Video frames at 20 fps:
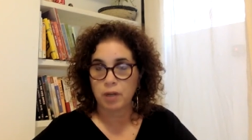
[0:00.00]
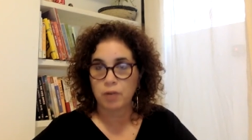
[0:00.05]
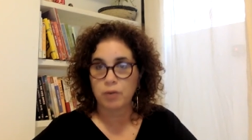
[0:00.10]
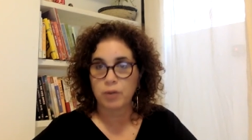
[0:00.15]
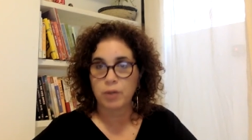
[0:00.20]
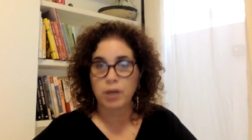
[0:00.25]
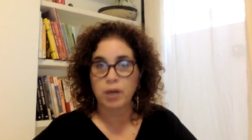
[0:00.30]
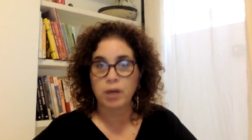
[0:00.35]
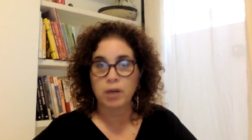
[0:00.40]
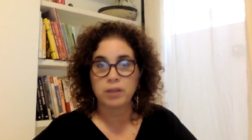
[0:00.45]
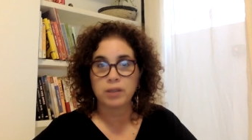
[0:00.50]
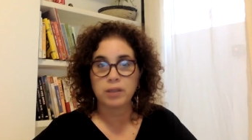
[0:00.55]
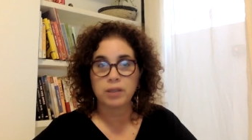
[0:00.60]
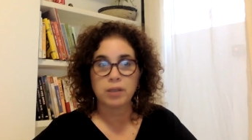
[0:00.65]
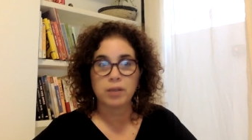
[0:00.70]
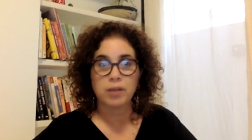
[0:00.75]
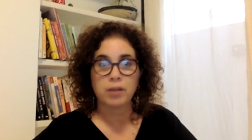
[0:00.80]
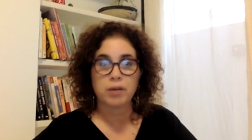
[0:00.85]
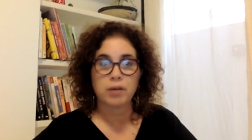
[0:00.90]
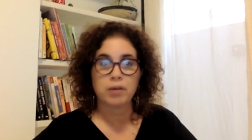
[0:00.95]

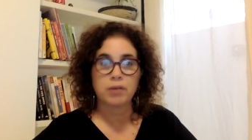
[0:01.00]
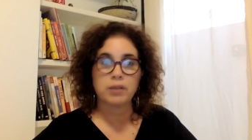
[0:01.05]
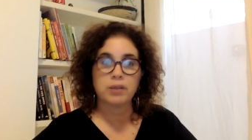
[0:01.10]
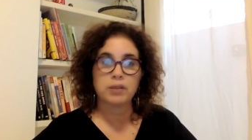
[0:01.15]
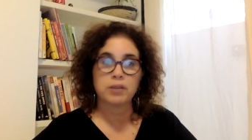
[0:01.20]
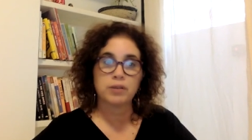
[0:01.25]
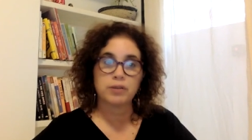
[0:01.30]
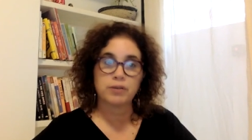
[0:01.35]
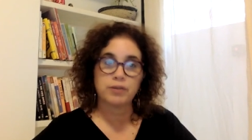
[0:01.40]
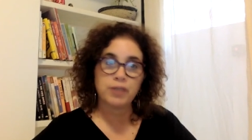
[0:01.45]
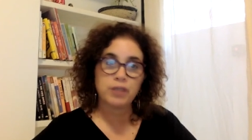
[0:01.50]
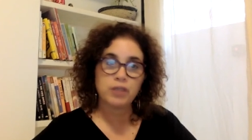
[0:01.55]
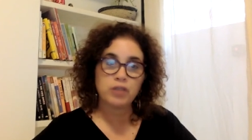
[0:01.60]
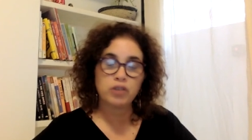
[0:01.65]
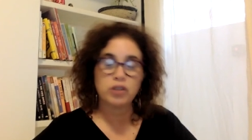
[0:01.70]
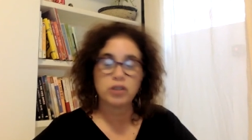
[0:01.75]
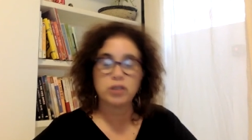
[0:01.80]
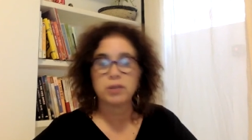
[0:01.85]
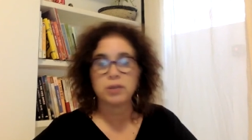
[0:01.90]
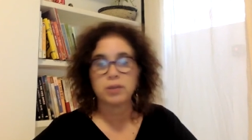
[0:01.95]
regarding their
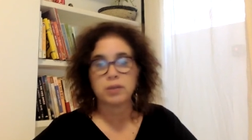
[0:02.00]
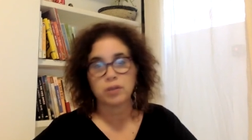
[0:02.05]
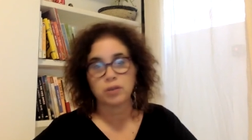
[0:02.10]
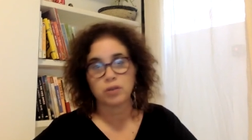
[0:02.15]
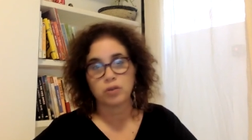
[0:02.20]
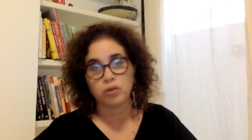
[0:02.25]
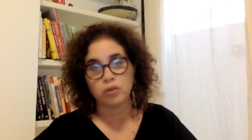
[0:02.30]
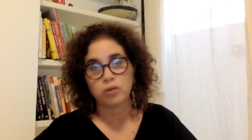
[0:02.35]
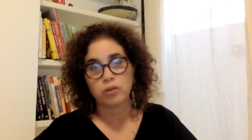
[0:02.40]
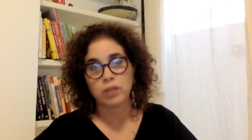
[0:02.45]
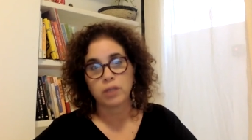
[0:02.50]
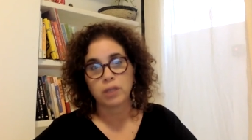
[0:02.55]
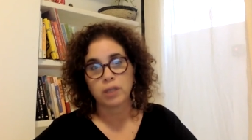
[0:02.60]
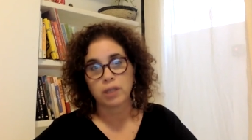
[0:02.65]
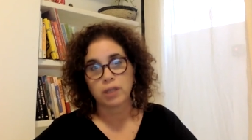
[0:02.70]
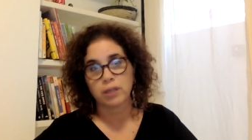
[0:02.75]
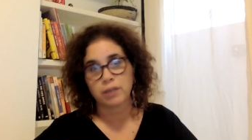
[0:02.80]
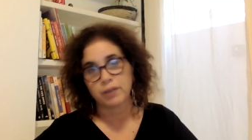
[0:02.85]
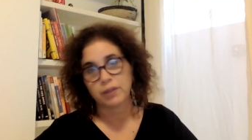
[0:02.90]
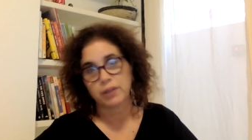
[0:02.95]
interventions during a
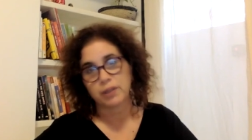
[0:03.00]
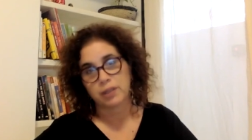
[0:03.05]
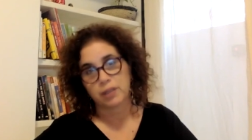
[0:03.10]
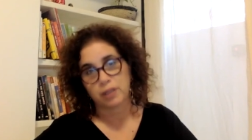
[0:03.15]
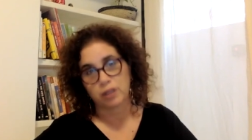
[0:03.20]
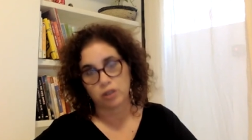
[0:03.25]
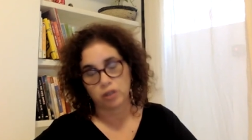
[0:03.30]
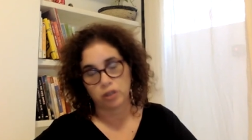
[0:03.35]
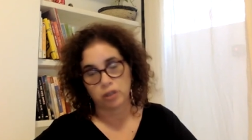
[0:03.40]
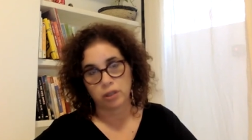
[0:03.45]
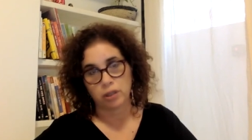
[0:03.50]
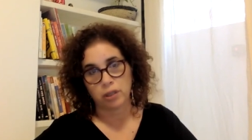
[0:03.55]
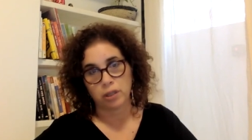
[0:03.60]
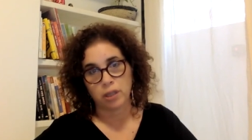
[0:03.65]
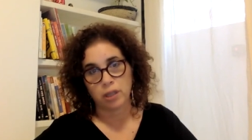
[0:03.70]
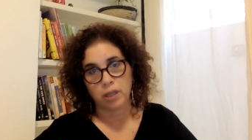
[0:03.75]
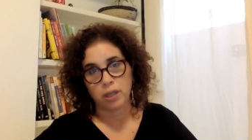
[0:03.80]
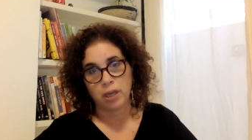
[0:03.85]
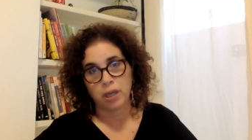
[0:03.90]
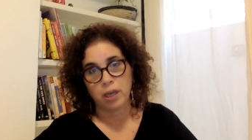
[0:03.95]
given session
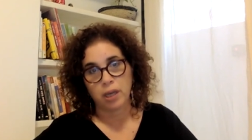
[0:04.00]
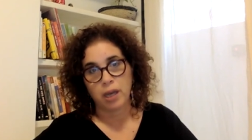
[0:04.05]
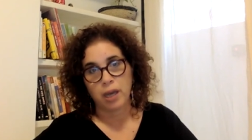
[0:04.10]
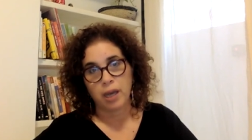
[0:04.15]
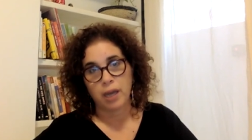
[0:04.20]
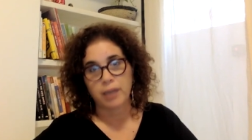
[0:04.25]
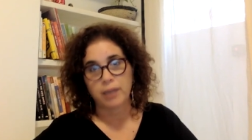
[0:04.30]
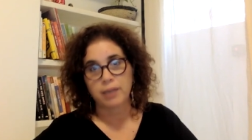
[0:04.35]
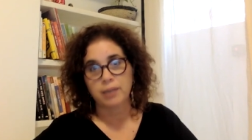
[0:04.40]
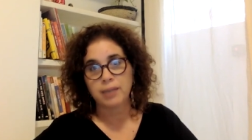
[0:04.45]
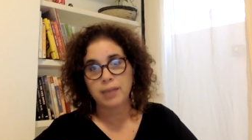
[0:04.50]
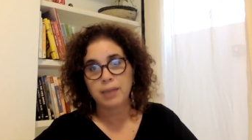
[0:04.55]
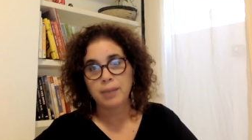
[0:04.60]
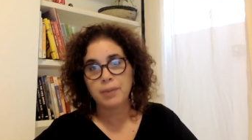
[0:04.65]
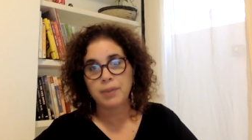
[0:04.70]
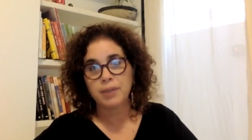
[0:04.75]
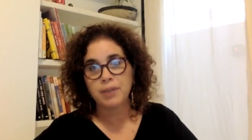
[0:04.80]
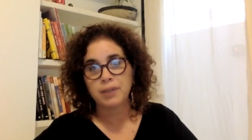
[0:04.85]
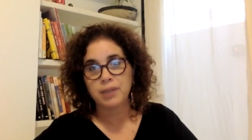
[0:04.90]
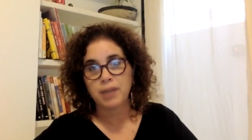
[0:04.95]
and
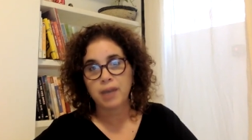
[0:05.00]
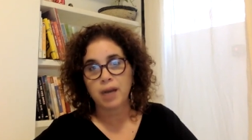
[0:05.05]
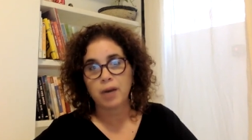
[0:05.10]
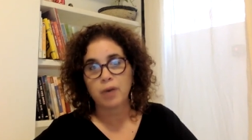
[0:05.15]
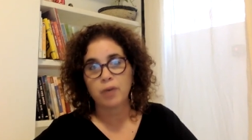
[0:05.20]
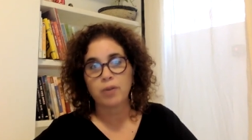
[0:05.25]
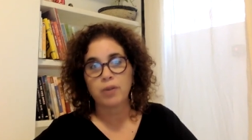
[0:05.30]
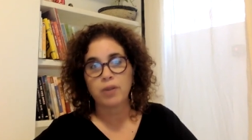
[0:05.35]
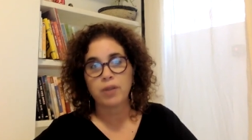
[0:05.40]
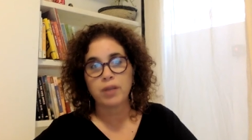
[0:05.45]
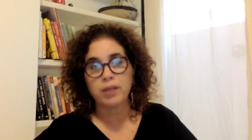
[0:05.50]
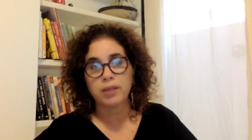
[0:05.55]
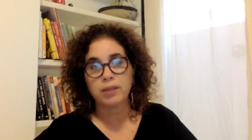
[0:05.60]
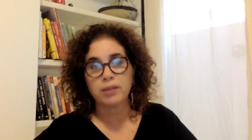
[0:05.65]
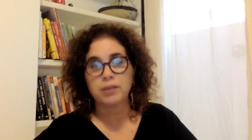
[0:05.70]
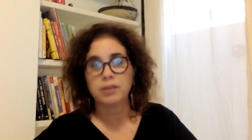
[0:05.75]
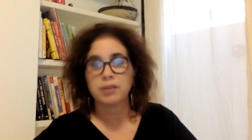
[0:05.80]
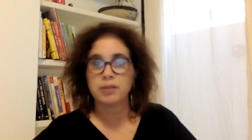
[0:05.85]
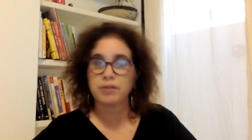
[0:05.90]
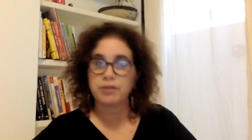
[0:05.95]
examined how these
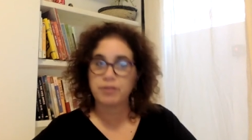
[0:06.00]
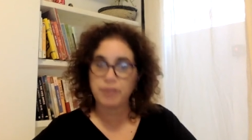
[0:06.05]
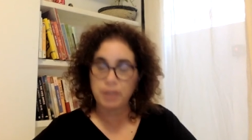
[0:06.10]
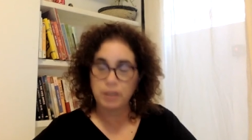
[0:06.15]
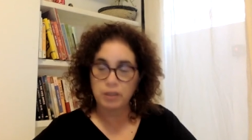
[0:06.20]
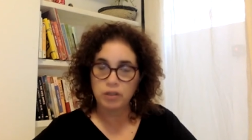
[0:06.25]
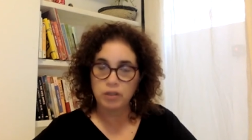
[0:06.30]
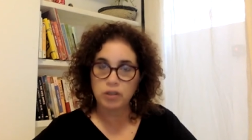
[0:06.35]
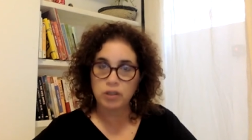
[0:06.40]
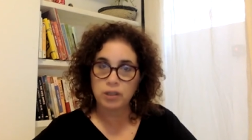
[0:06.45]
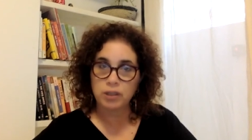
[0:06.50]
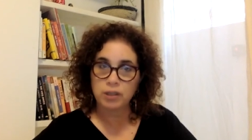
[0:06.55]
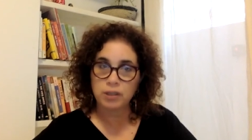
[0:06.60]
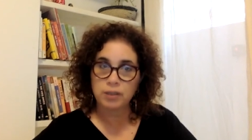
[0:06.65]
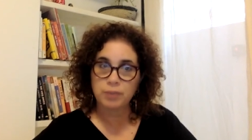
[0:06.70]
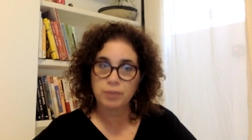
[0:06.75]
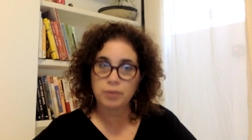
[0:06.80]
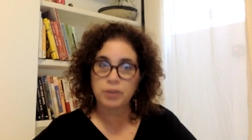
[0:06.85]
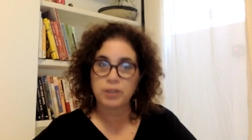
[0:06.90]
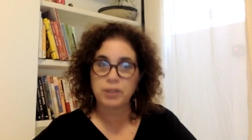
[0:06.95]
interventions
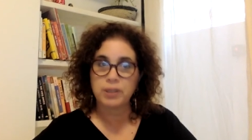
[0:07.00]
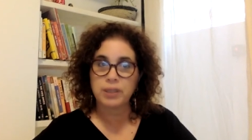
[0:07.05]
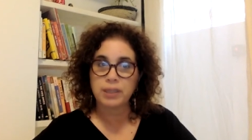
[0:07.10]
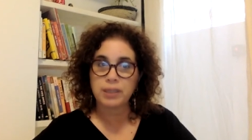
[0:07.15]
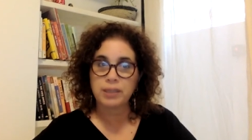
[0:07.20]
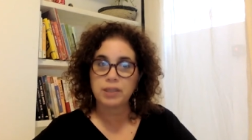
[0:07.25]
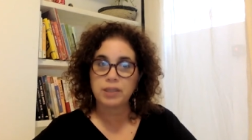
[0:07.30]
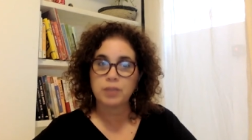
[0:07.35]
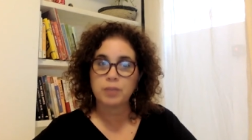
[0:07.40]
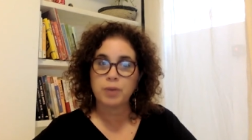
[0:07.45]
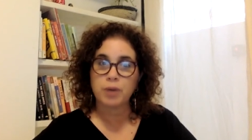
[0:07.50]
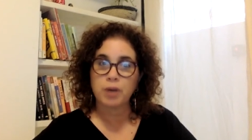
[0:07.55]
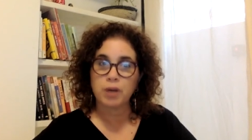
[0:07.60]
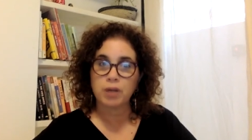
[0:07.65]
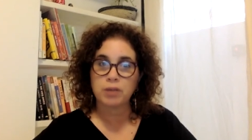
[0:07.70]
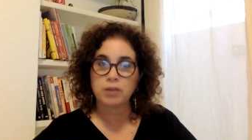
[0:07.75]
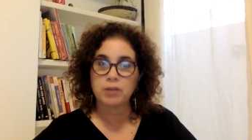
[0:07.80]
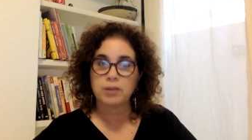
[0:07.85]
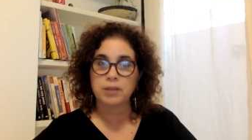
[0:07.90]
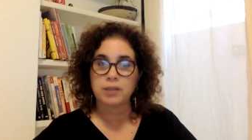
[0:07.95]
predicted
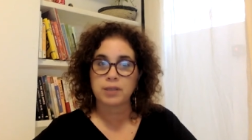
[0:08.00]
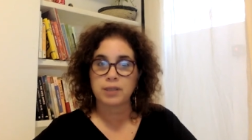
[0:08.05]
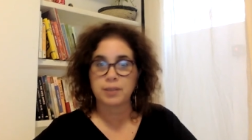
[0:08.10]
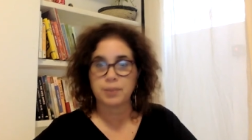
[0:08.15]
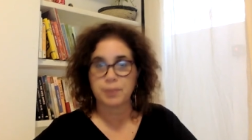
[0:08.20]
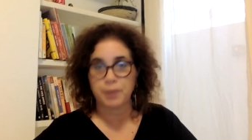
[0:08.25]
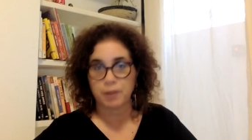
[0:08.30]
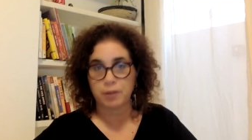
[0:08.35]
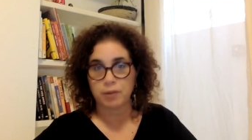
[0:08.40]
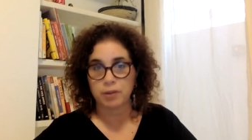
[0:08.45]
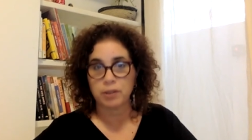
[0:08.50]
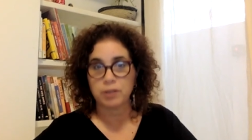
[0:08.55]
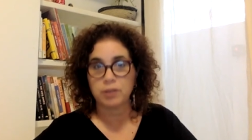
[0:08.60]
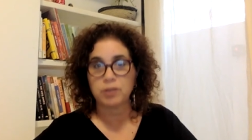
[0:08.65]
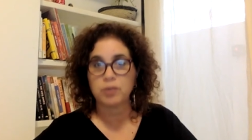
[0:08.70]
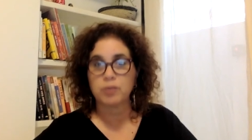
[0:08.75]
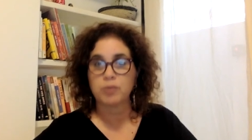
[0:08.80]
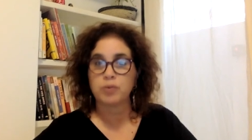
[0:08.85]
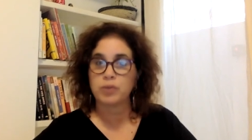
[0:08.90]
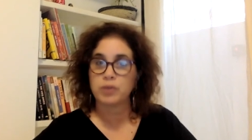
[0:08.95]
partners' experience
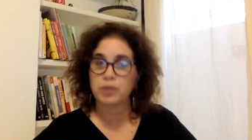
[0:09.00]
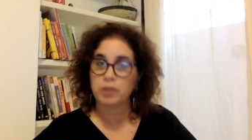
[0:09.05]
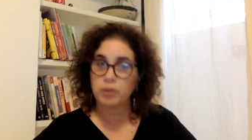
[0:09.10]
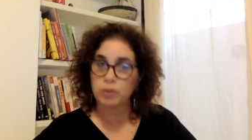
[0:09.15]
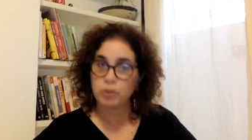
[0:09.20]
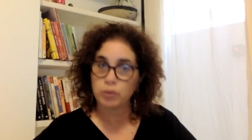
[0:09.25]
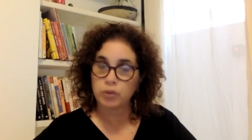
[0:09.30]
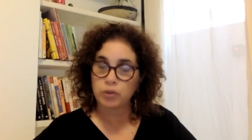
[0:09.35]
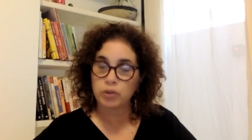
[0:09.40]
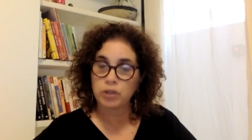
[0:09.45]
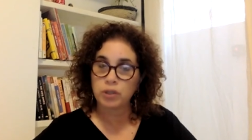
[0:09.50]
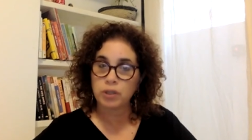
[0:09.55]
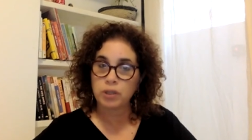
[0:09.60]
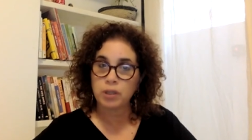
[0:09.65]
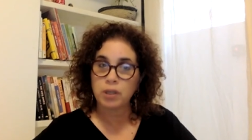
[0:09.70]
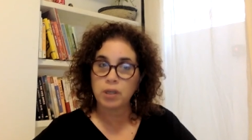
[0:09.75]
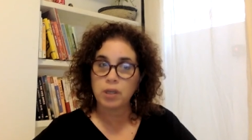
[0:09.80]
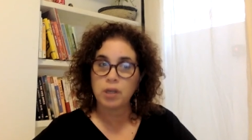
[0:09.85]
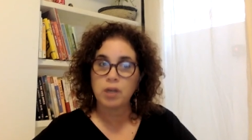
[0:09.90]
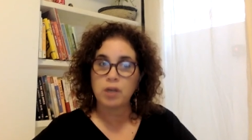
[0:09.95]
of resolution
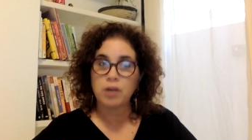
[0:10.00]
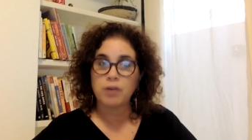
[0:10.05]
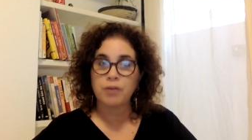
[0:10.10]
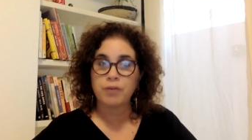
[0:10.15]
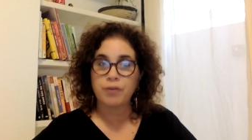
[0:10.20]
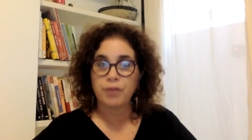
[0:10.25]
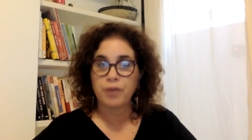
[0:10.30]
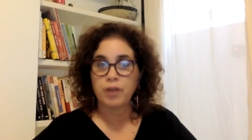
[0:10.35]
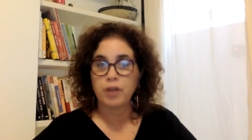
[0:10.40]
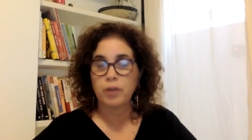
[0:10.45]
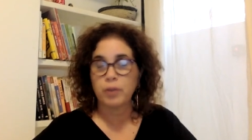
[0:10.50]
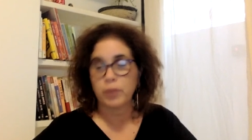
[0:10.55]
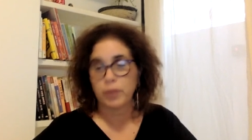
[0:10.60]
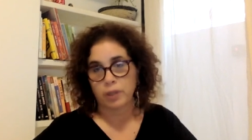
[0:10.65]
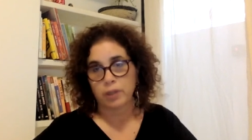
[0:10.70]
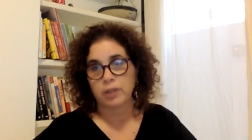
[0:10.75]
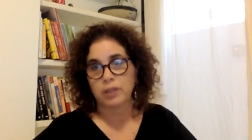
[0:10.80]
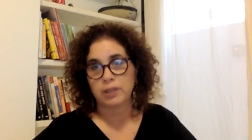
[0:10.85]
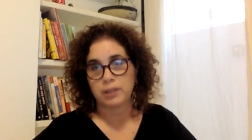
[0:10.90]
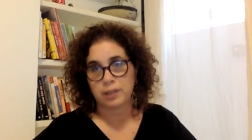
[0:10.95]

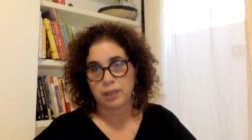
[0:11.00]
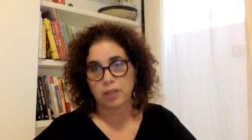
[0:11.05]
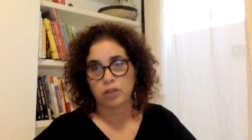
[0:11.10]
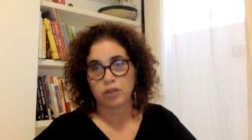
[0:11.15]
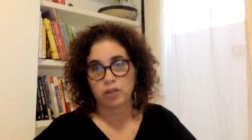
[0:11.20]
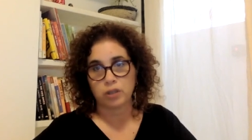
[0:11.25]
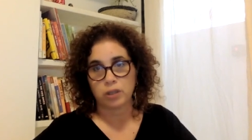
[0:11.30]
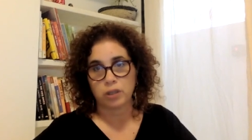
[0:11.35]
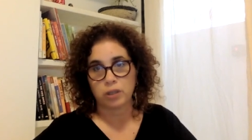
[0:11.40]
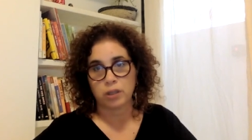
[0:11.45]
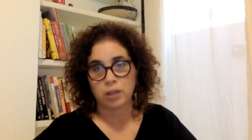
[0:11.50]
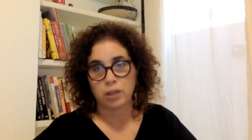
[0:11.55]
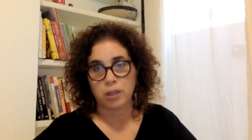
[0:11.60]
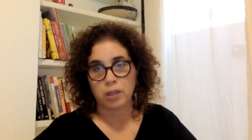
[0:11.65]
following the session.